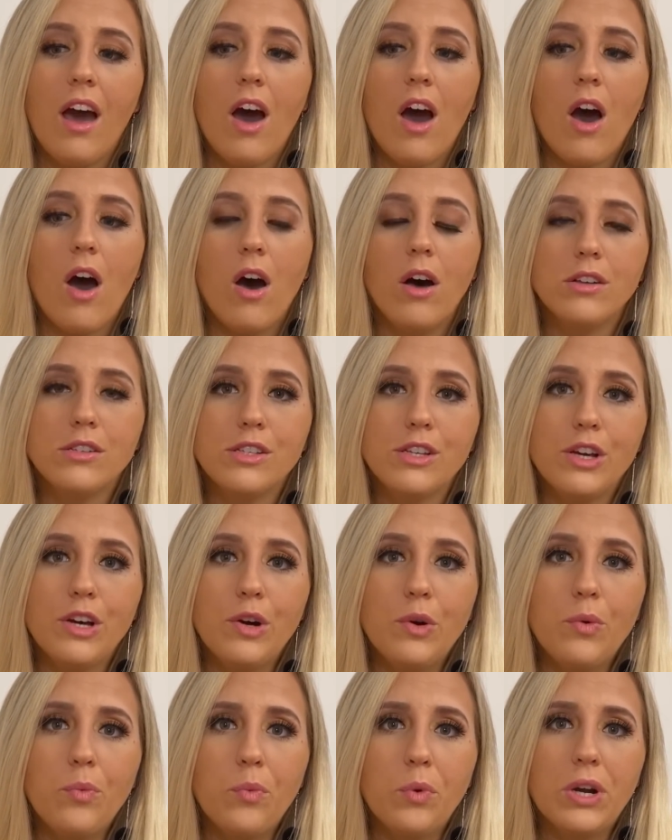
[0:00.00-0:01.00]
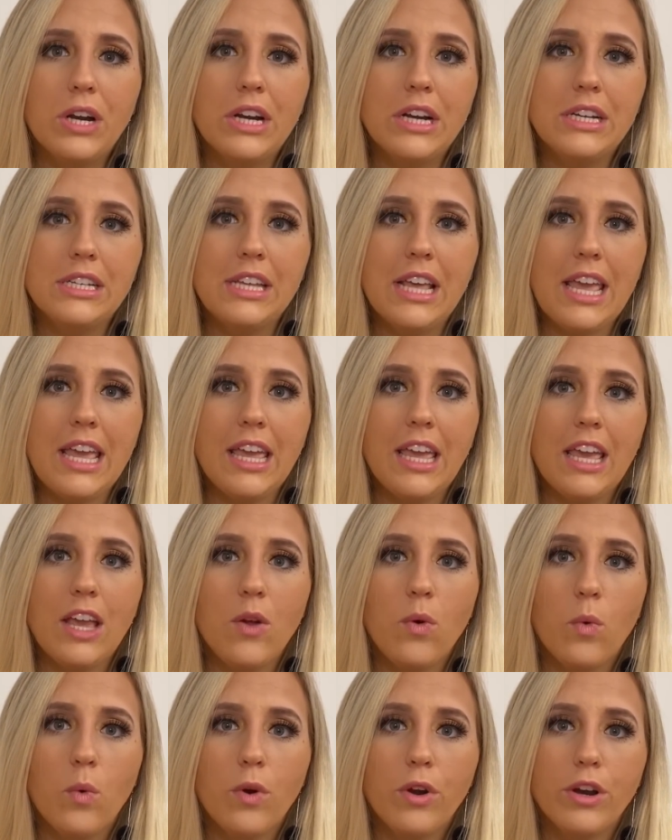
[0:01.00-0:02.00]
Also, we're
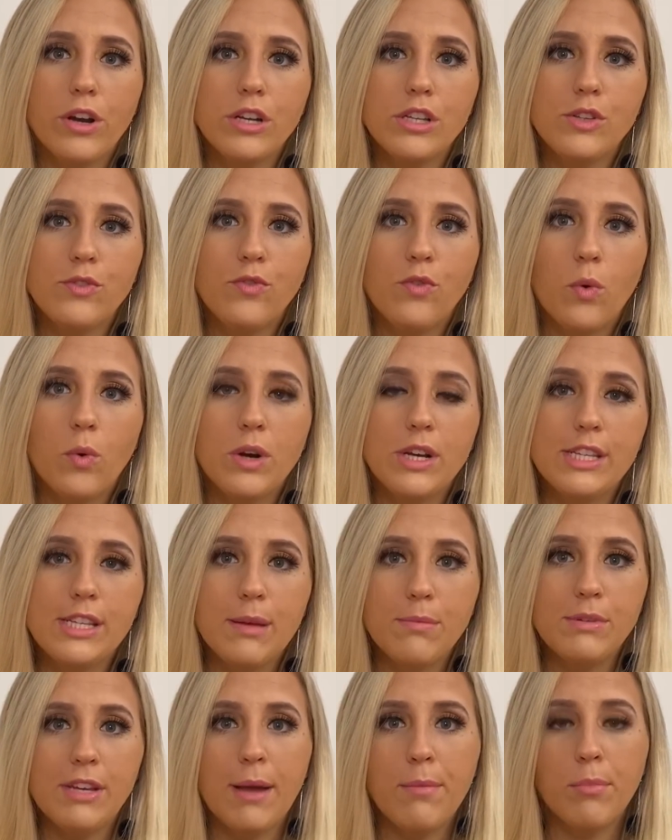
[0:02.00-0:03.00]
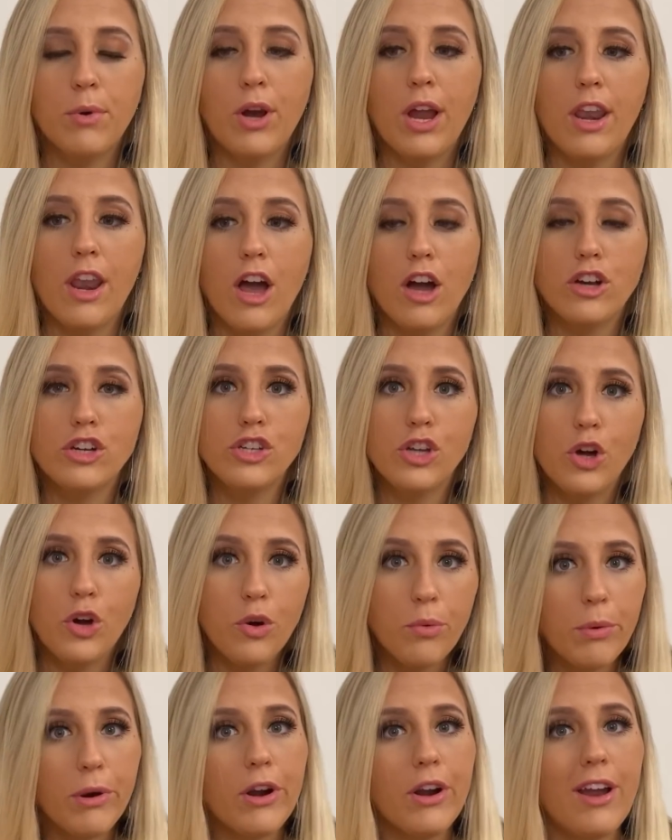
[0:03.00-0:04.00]
taking orders for September and
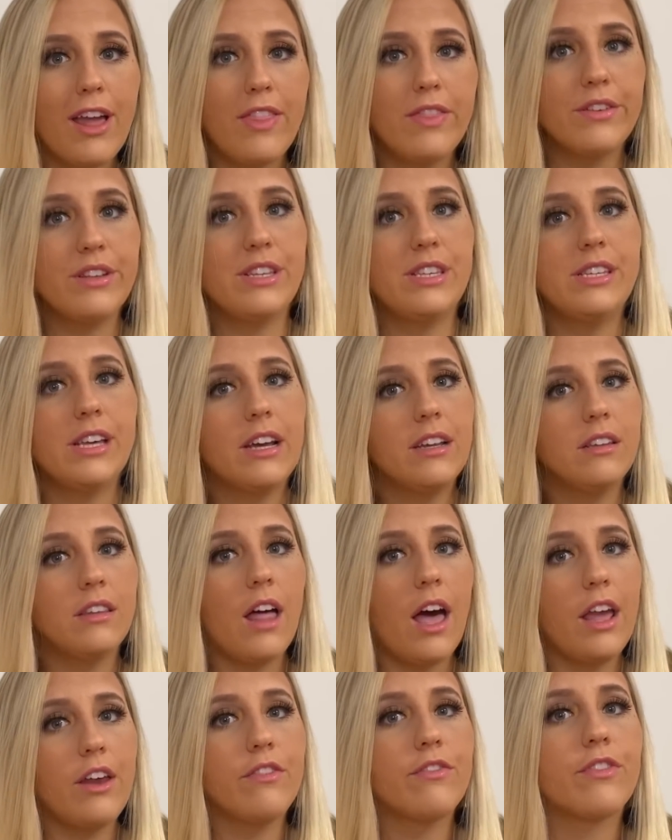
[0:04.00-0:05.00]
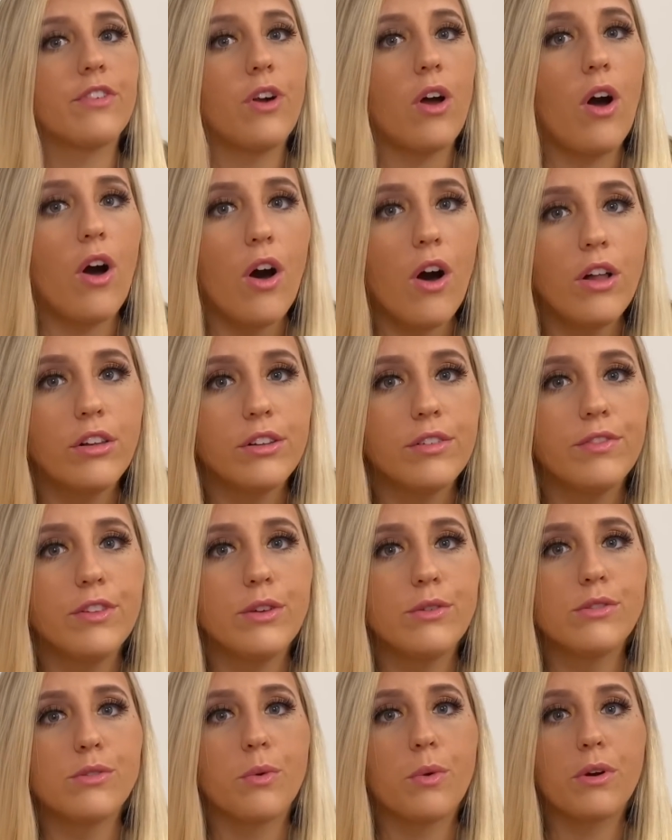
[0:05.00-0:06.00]
October, and the deadline for all of
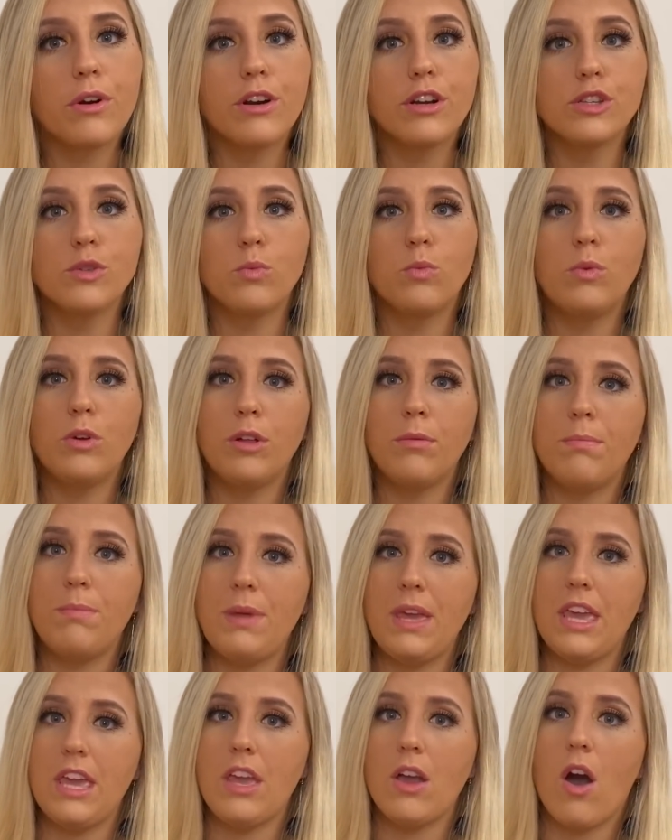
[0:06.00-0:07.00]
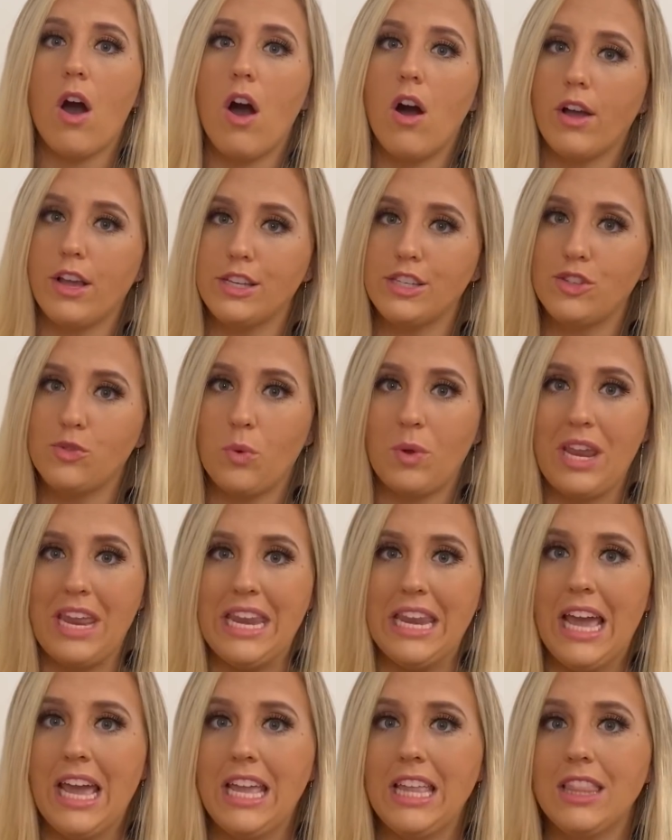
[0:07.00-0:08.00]
those orders will be August
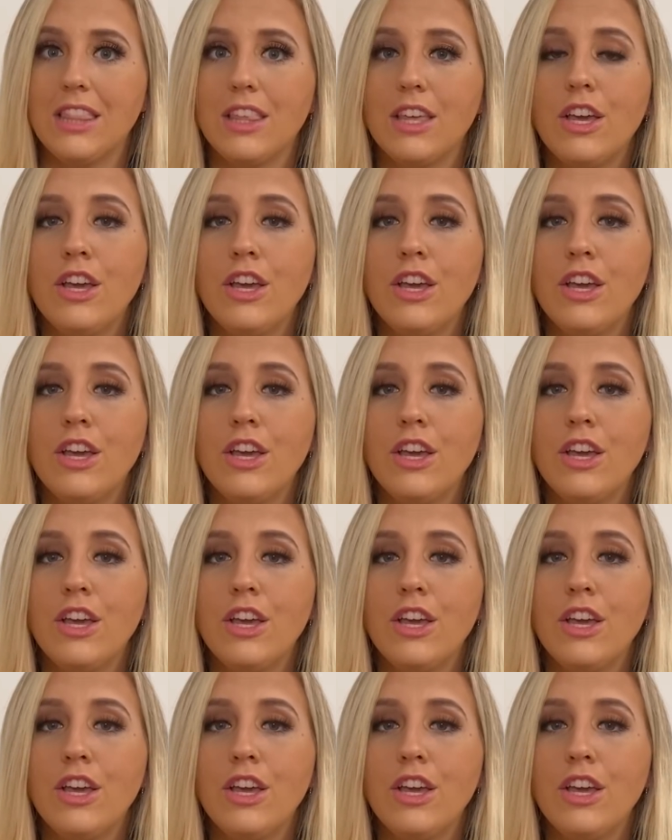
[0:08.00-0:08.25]
29th.